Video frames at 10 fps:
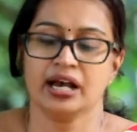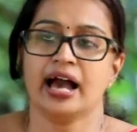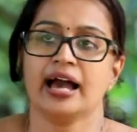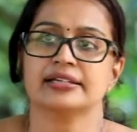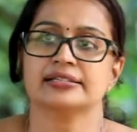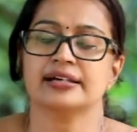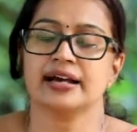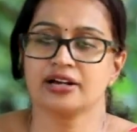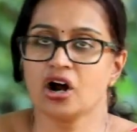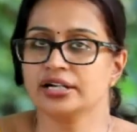and
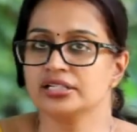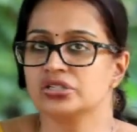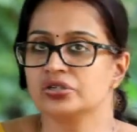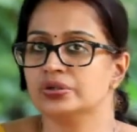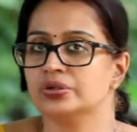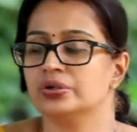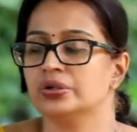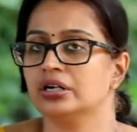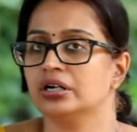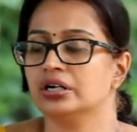according to
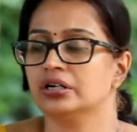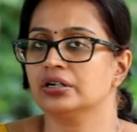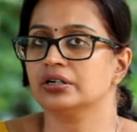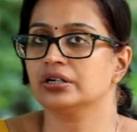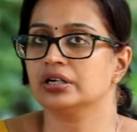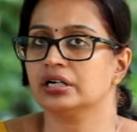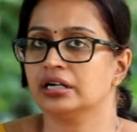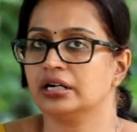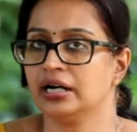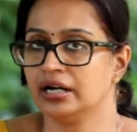
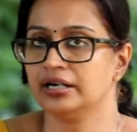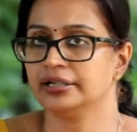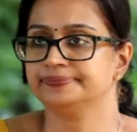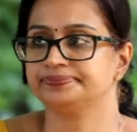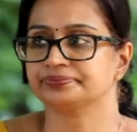her,